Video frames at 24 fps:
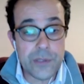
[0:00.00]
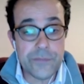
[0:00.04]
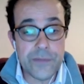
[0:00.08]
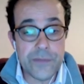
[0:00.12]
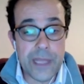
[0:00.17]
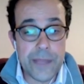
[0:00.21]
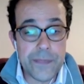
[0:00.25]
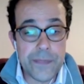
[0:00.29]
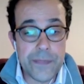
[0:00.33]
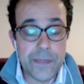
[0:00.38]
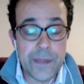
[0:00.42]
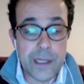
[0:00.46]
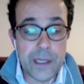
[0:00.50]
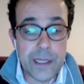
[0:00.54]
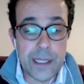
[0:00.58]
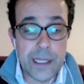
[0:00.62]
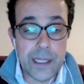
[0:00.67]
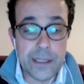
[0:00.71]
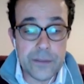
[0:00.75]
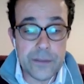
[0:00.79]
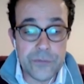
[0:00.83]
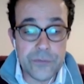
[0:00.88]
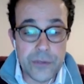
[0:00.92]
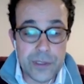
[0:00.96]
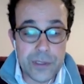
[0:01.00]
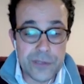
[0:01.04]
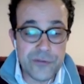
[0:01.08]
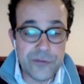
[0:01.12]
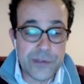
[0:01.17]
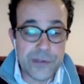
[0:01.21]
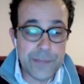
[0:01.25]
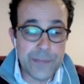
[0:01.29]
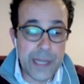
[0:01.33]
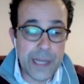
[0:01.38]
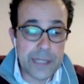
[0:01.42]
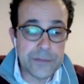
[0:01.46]
of ethnic and
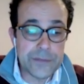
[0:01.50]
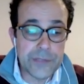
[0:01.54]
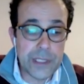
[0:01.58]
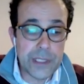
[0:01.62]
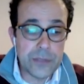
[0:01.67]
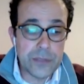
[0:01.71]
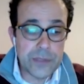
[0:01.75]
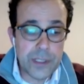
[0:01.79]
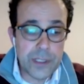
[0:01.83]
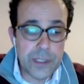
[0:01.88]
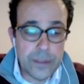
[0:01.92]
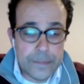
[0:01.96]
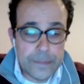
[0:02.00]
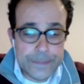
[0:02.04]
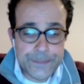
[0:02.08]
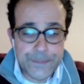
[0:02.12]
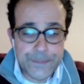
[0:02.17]
religious background.